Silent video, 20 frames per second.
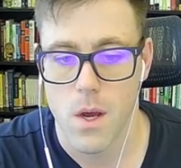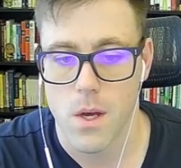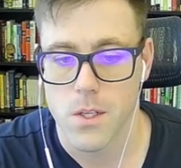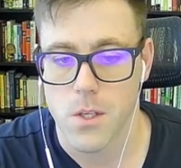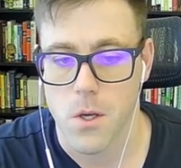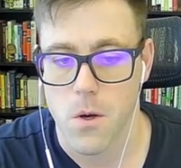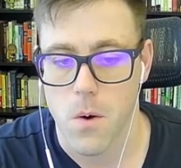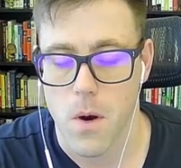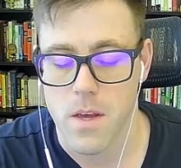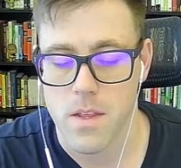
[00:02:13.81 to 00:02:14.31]

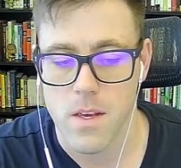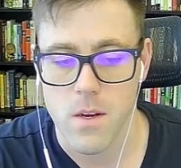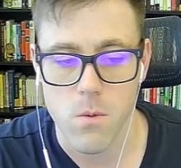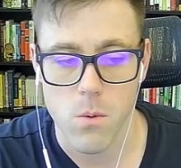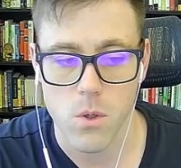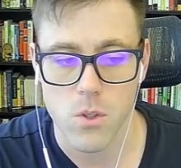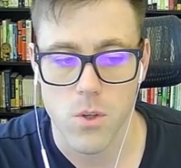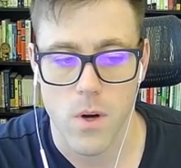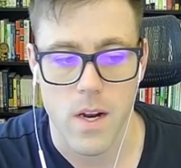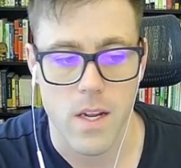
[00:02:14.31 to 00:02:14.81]
So I think
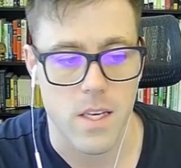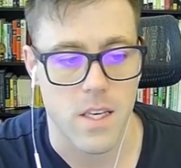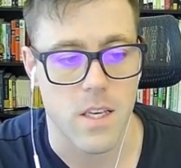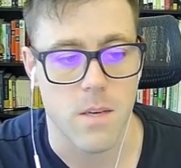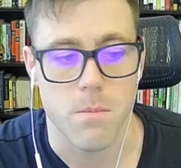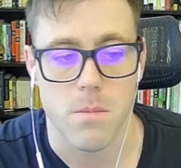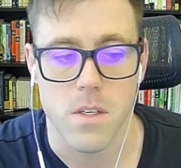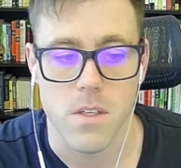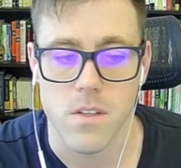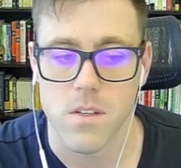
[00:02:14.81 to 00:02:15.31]
we'll try to
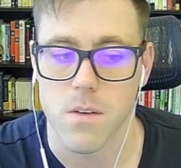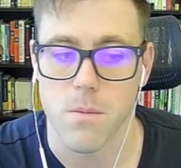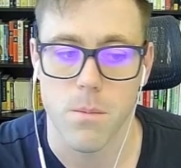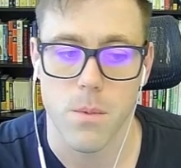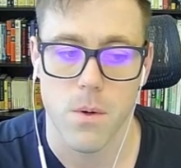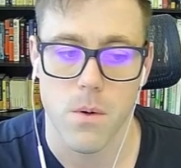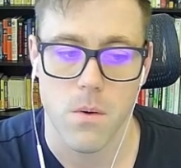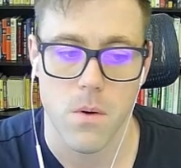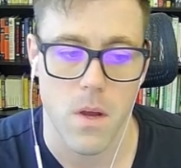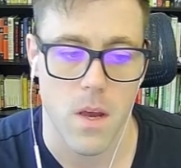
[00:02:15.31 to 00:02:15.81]
keep this
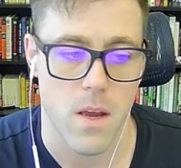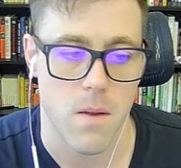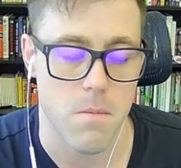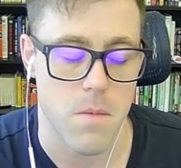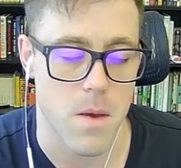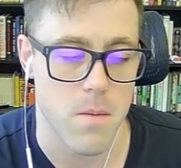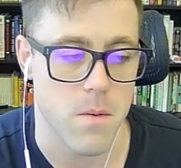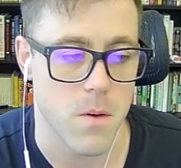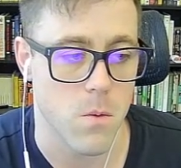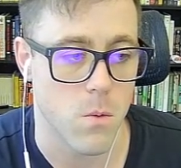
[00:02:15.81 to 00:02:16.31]
simple and
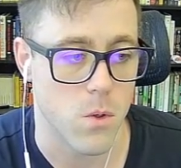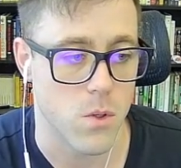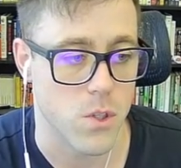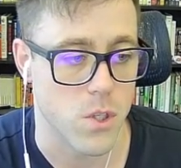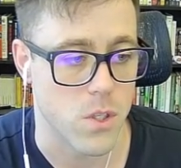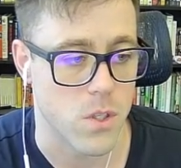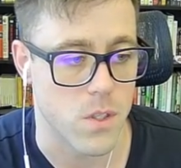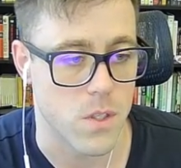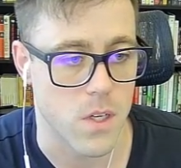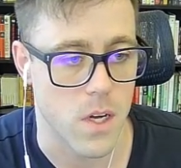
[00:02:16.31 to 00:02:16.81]
maybe we'll
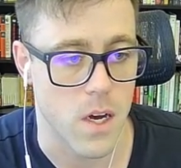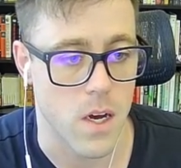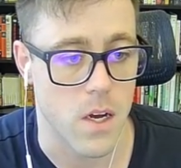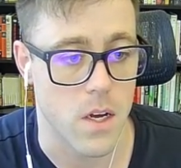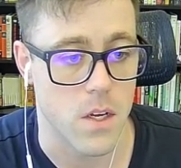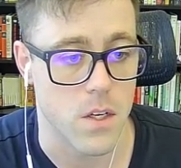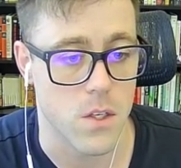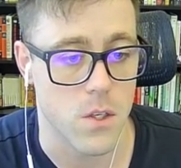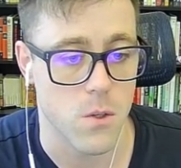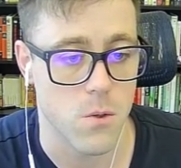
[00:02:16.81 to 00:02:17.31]
just
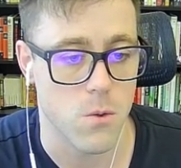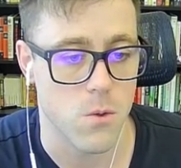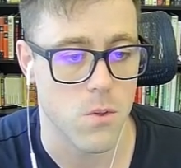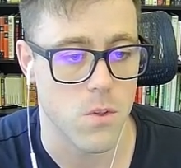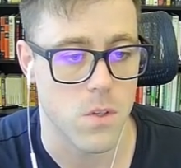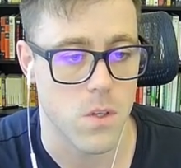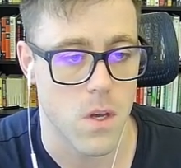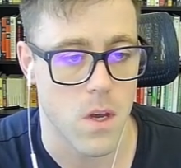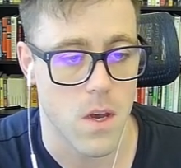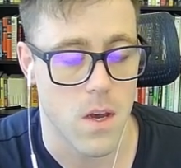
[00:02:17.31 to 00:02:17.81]
uh,
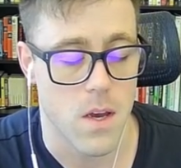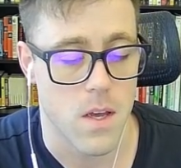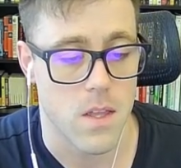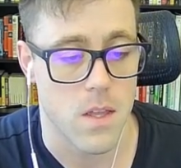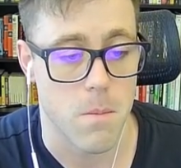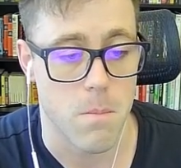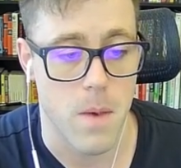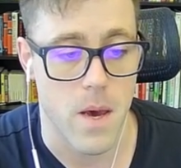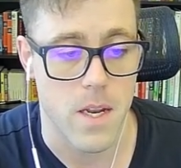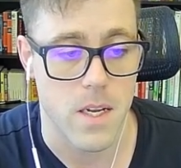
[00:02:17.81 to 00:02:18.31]
use
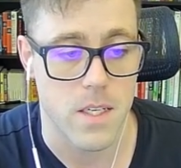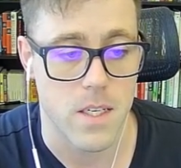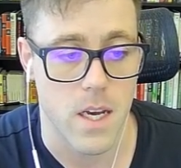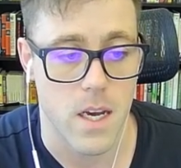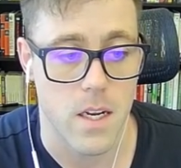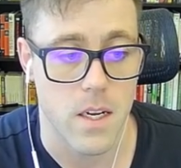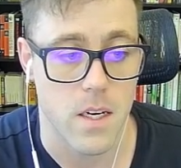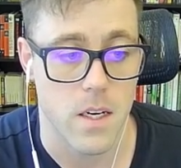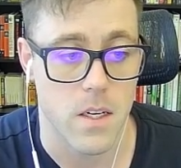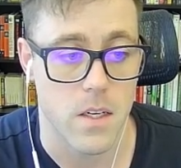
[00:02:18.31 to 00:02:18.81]
the
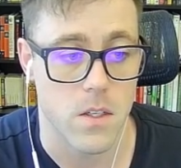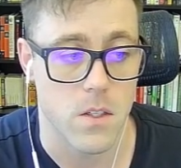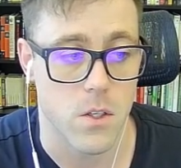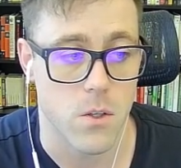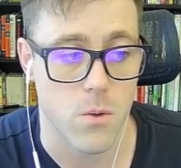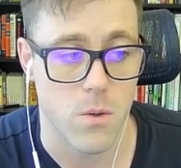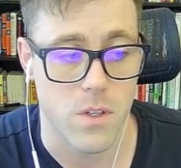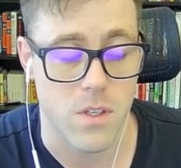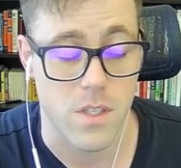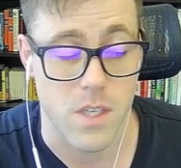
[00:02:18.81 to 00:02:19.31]
metadata
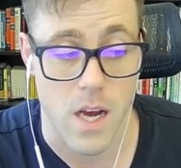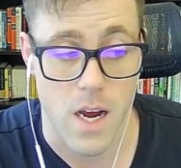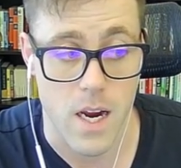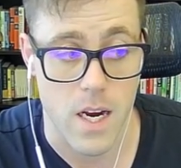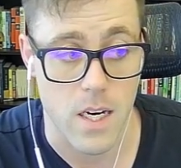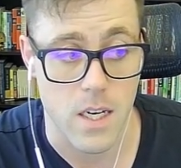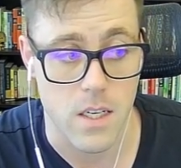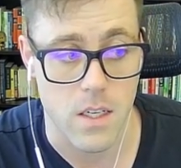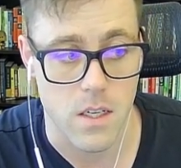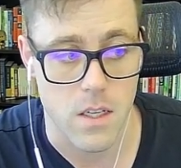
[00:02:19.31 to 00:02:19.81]
to
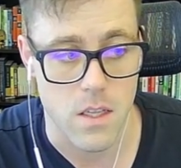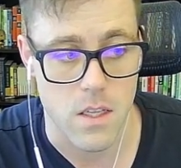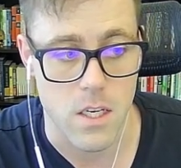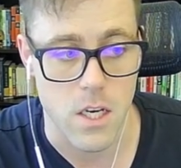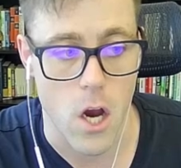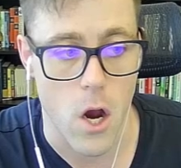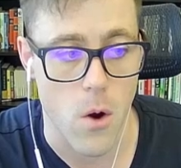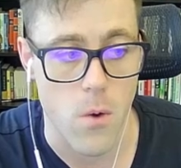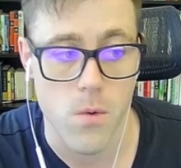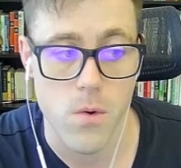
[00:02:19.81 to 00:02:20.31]
assign
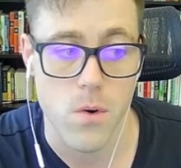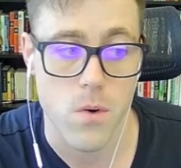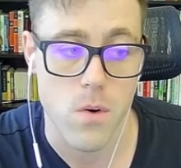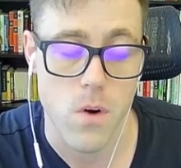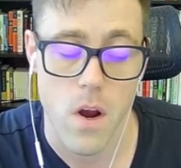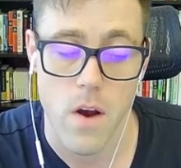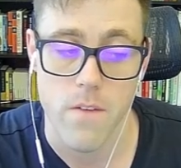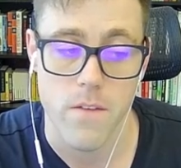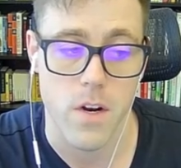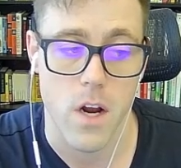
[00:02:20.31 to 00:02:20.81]
the
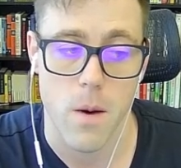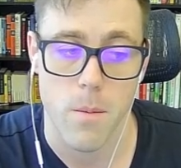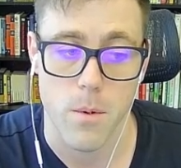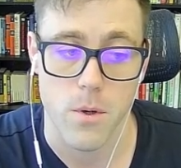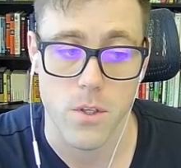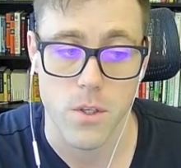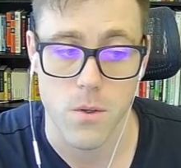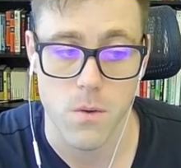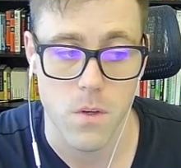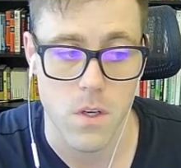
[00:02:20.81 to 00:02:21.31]
owner of an
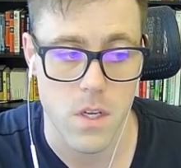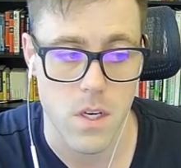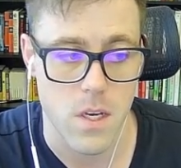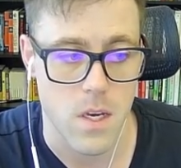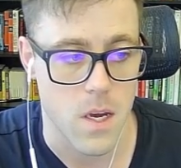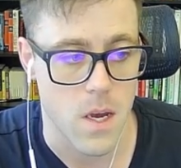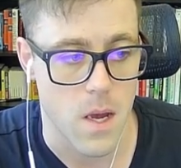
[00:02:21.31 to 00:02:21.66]
opportunity